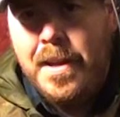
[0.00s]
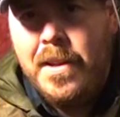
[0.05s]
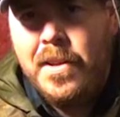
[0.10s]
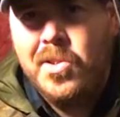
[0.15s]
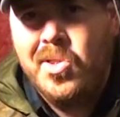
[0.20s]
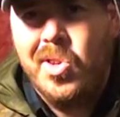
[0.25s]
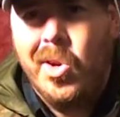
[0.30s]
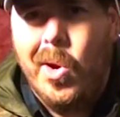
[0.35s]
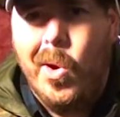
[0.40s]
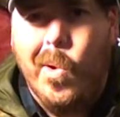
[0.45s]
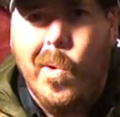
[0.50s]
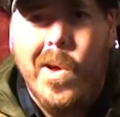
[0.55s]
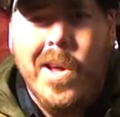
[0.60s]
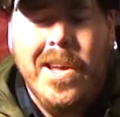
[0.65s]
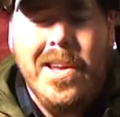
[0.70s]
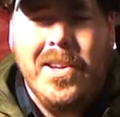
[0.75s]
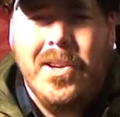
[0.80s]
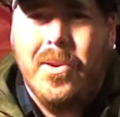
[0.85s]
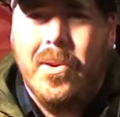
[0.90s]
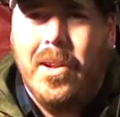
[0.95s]
So,
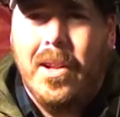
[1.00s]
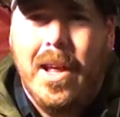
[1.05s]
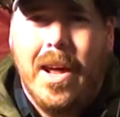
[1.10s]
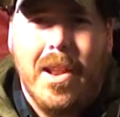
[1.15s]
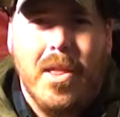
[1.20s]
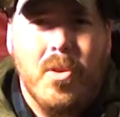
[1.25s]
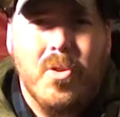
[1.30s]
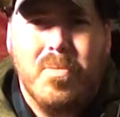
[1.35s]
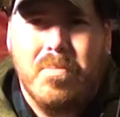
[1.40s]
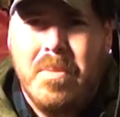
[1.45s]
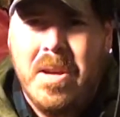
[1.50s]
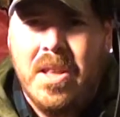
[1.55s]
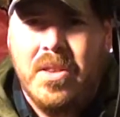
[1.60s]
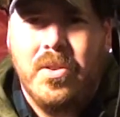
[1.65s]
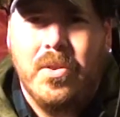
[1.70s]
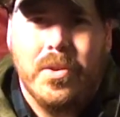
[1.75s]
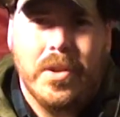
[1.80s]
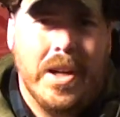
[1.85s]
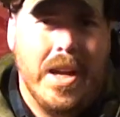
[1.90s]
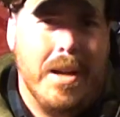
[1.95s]
you know, a lot of those myths
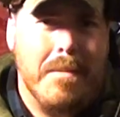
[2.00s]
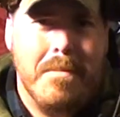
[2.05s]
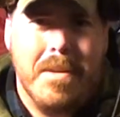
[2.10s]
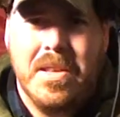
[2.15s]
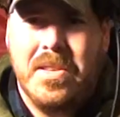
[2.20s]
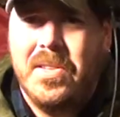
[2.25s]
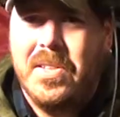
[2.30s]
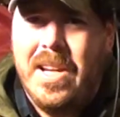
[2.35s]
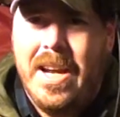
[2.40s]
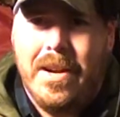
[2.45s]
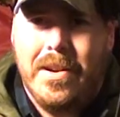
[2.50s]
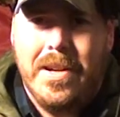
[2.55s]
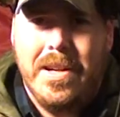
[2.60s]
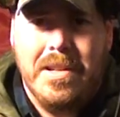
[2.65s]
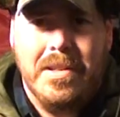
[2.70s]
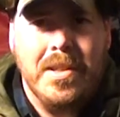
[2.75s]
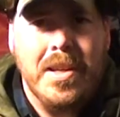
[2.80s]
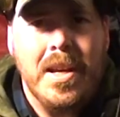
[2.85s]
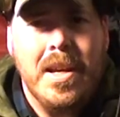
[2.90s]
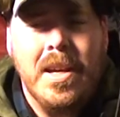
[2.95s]
are kind of myths
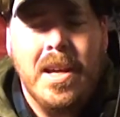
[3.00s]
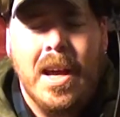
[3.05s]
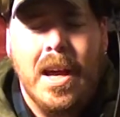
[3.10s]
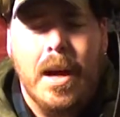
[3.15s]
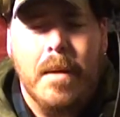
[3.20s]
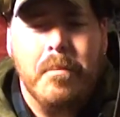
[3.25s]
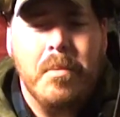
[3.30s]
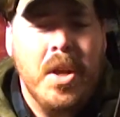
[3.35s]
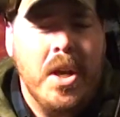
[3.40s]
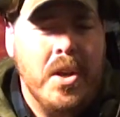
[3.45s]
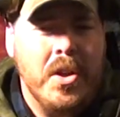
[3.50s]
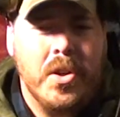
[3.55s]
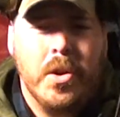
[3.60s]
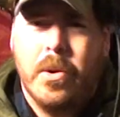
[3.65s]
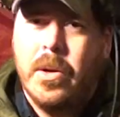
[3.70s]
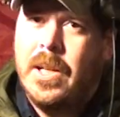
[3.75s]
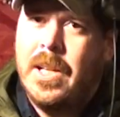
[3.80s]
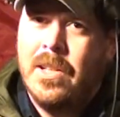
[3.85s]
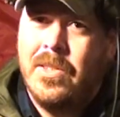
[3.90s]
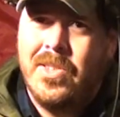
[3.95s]
nowadays.
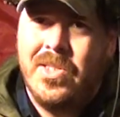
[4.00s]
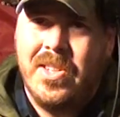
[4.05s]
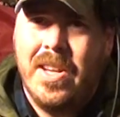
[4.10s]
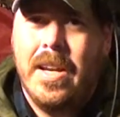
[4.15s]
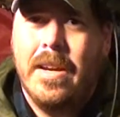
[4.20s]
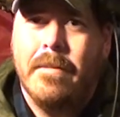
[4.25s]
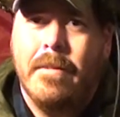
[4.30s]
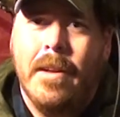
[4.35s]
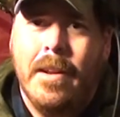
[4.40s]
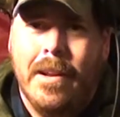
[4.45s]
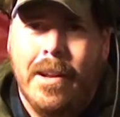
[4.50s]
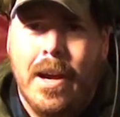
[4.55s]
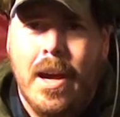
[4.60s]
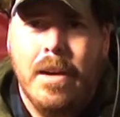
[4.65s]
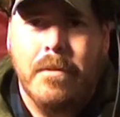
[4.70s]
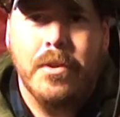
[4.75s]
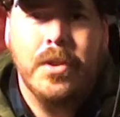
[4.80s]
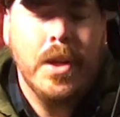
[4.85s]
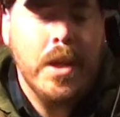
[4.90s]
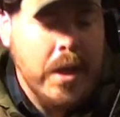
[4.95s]
Tourniquets save
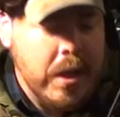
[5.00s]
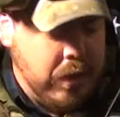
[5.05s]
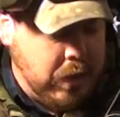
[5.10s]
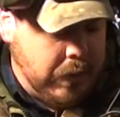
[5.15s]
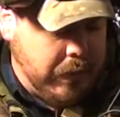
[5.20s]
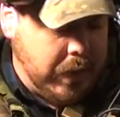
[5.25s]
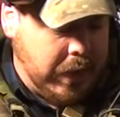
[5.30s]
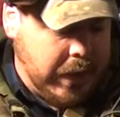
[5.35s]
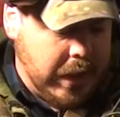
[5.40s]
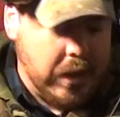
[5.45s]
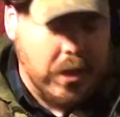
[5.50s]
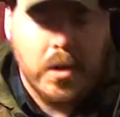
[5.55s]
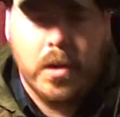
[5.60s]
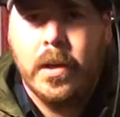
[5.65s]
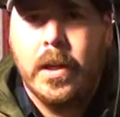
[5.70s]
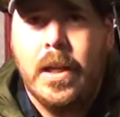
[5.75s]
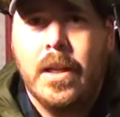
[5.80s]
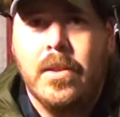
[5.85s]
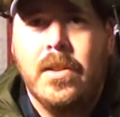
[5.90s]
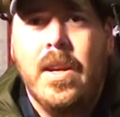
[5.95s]
lives. So if you can get
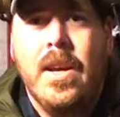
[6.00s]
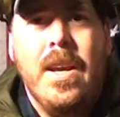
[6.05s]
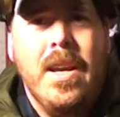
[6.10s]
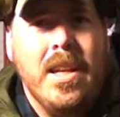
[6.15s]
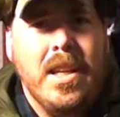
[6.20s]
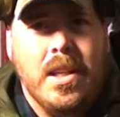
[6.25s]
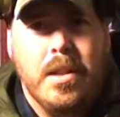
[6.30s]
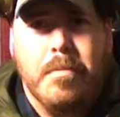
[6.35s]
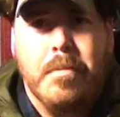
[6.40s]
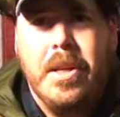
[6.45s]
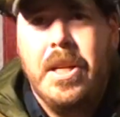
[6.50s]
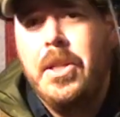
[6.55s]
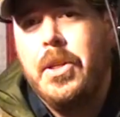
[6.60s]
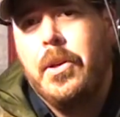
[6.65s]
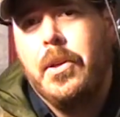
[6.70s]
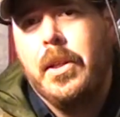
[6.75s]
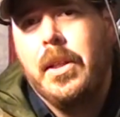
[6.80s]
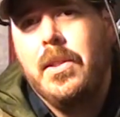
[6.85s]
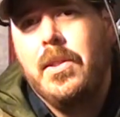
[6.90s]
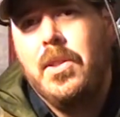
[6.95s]
tourniquets, as many
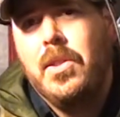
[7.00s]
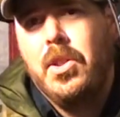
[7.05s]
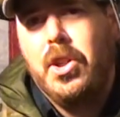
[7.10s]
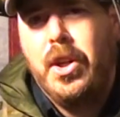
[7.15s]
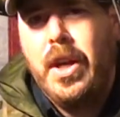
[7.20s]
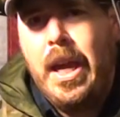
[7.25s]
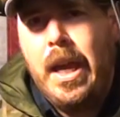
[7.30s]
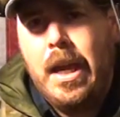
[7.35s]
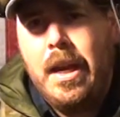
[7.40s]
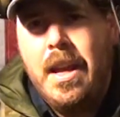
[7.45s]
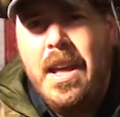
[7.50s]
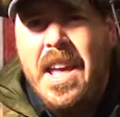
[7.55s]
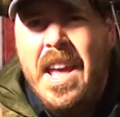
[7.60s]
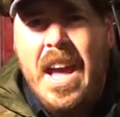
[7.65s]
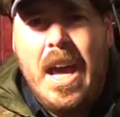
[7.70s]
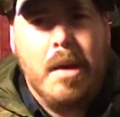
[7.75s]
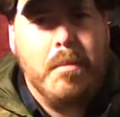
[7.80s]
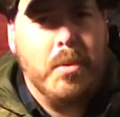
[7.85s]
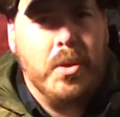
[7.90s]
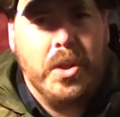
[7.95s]
tourniquets as you can,
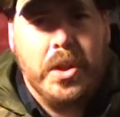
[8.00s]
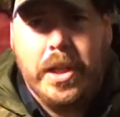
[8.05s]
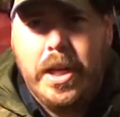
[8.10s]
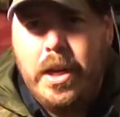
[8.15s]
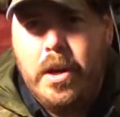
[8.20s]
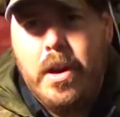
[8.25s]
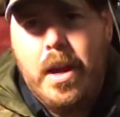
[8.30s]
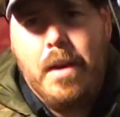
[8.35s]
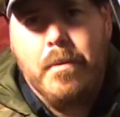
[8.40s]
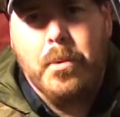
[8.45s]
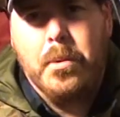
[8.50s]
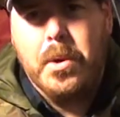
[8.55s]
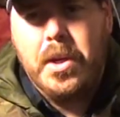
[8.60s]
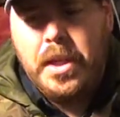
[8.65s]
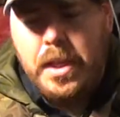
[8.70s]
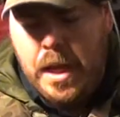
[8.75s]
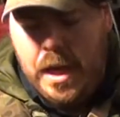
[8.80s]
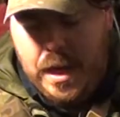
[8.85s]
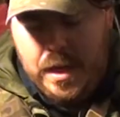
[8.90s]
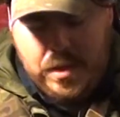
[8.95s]
have them on your gear everywhere you
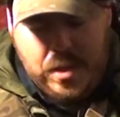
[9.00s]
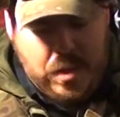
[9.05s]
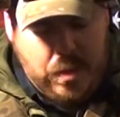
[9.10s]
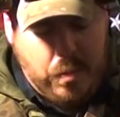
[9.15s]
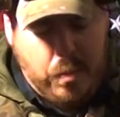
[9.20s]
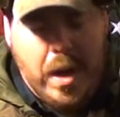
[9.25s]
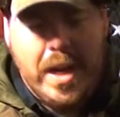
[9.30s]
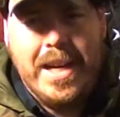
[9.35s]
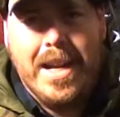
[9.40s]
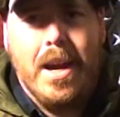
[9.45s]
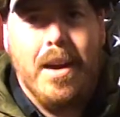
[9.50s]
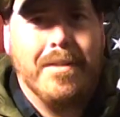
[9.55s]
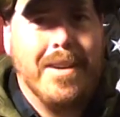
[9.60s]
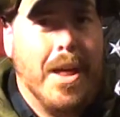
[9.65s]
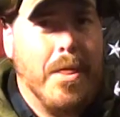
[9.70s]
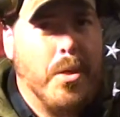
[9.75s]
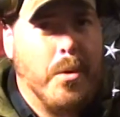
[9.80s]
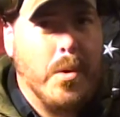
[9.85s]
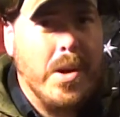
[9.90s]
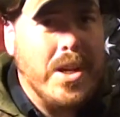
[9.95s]
can. So right now I've
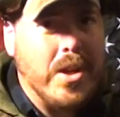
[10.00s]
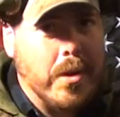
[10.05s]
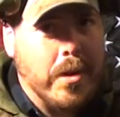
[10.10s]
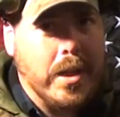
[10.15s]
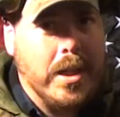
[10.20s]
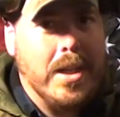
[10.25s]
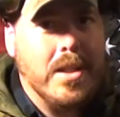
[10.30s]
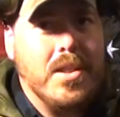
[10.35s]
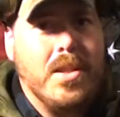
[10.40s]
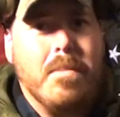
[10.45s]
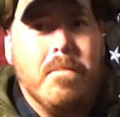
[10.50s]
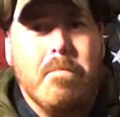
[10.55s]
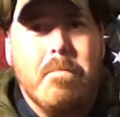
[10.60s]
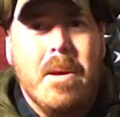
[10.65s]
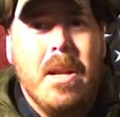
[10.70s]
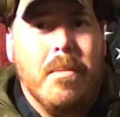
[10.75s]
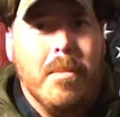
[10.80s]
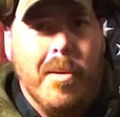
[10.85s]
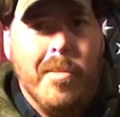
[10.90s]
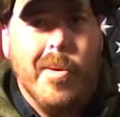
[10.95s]
got 3 tourniquets
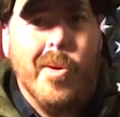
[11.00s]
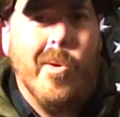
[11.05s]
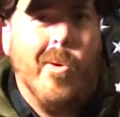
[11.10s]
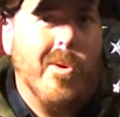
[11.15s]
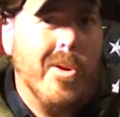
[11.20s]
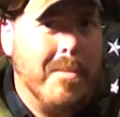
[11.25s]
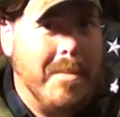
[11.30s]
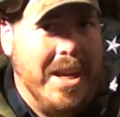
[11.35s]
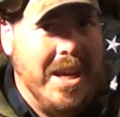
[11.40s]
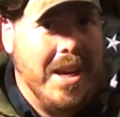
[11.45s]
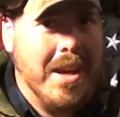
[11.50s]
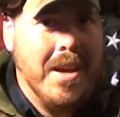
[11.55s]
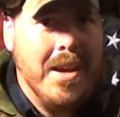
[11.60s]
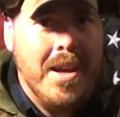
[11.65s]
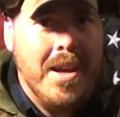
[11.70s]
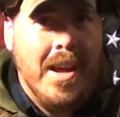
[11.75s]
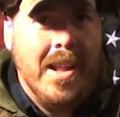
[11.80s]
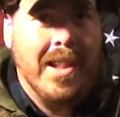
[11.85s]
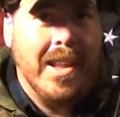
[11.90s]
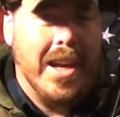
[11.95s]
minimum on me.
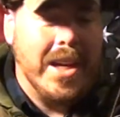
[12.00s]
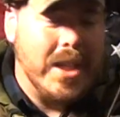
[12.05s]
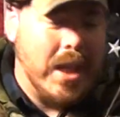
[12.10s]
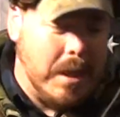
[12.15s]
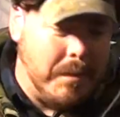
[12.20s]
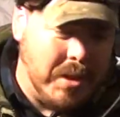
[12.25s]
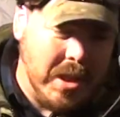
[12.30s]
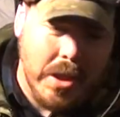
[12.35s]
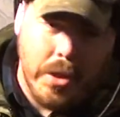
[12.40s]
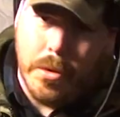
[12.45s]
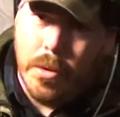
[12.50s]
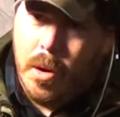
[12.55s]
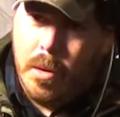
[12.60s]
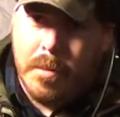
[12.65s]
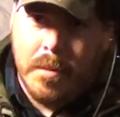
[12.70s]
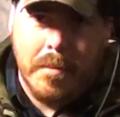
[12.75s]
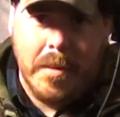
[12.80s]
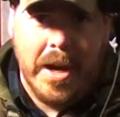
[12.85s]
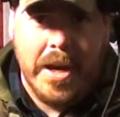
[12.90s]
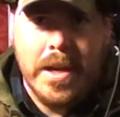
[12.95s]
A lot of times I throw them
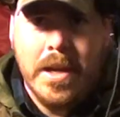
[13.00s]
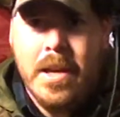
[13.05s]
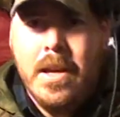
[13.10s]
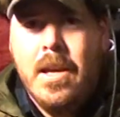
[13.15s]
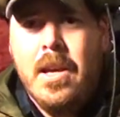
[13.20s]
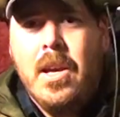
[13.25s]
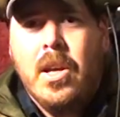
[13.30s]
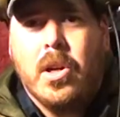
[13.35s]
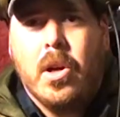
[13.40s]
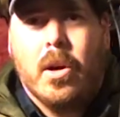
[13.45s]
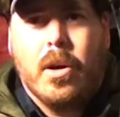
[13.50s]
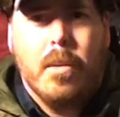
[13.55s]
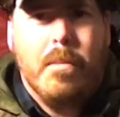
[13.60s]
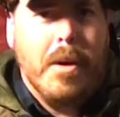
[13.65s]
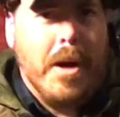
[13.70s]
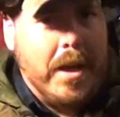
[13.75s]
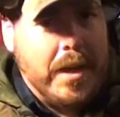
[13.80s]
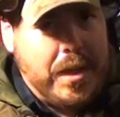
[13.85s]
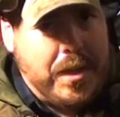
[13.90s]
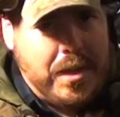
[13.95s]
in my cargo
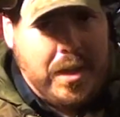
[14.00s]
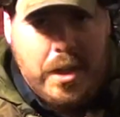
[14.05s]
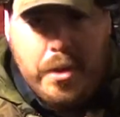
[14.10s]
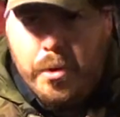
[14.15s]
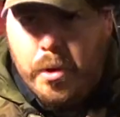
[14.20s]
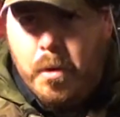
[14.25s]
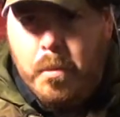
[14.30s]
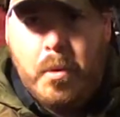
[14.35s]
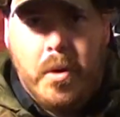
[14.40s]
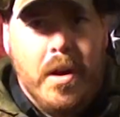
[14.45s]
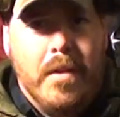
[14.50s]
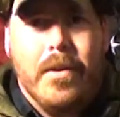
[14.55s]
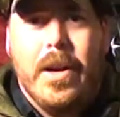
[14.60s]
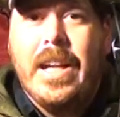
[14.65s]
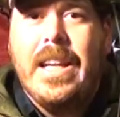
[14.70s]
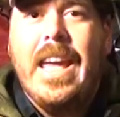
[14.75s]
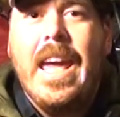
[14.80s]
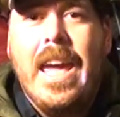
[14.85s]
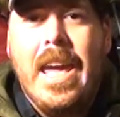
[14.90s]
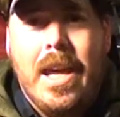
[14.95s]
pockets. I throw them wherever I
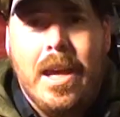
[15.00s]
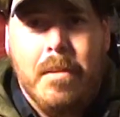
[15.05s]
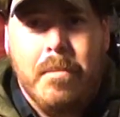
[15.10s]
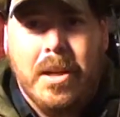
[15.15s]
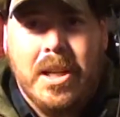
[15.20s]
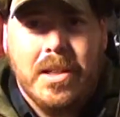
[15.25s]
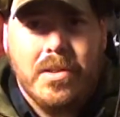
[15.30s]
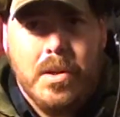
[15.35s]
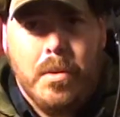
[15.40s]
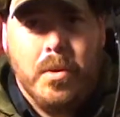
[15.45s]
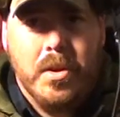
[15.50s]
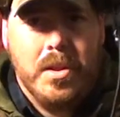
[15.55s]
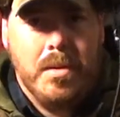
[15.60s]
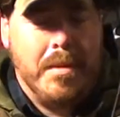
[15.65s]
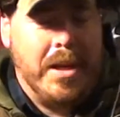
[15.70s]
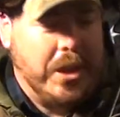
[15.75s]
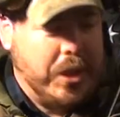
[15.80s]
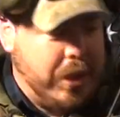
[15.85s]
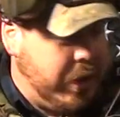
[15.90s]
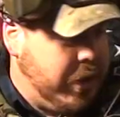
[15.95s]
can because I want some
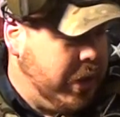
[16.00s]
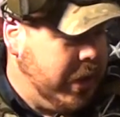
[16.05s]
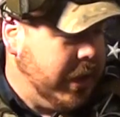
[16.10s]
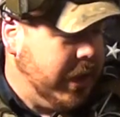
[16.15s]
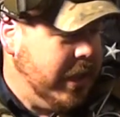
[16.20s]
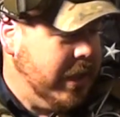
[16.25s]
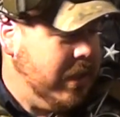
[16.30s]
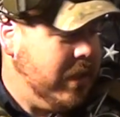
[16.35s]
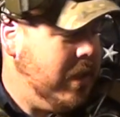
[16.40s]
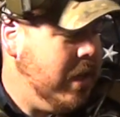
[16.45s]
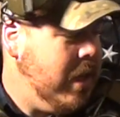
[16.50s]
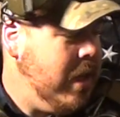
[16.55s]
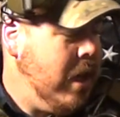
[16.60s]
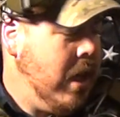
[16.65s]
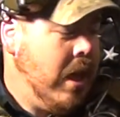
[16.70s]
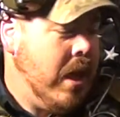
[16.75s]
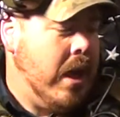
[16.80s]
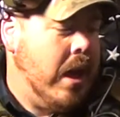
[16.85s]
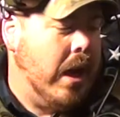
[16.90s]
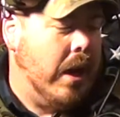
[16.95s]
extra tourniquets.
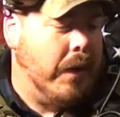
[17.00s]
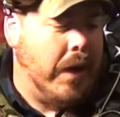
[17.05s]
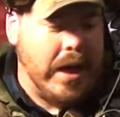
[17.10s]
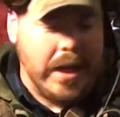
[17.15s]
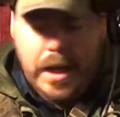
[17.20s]
Right